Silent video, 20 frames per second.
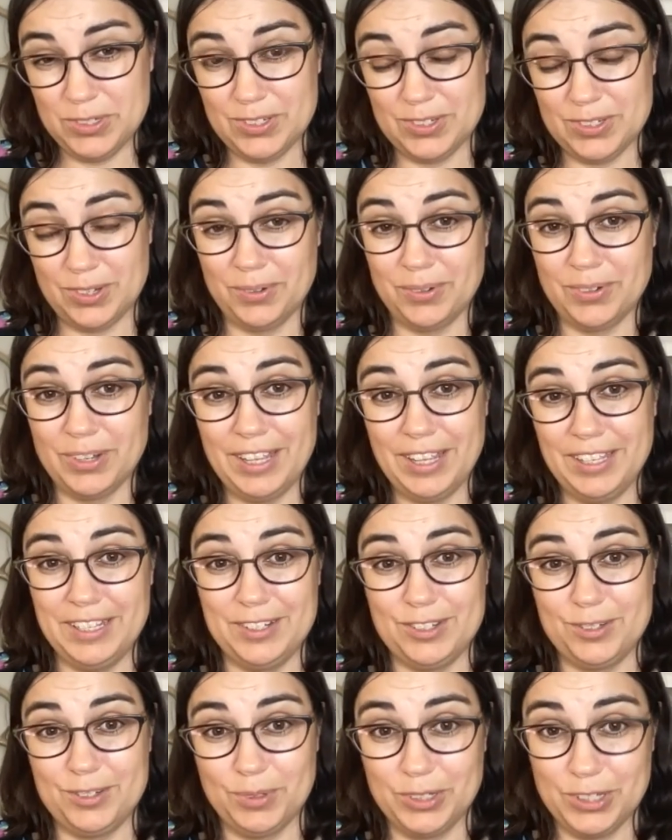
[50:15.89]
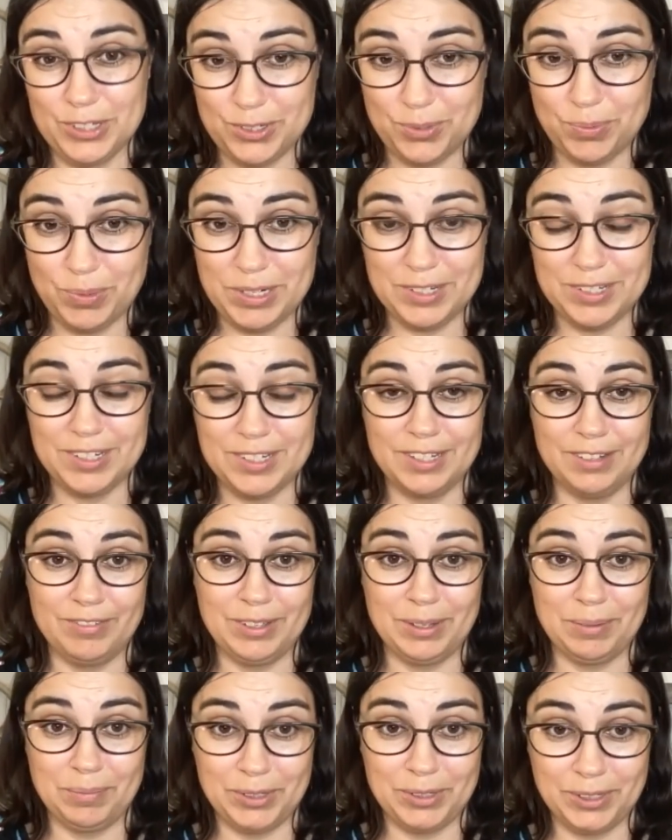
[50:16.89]
So I think it's really sweet to give
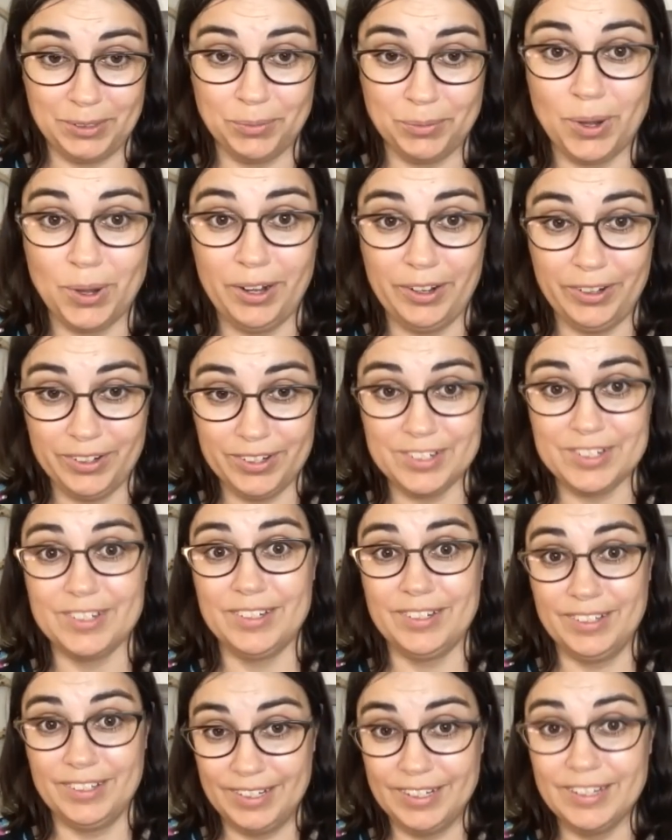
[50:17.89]
them a little water to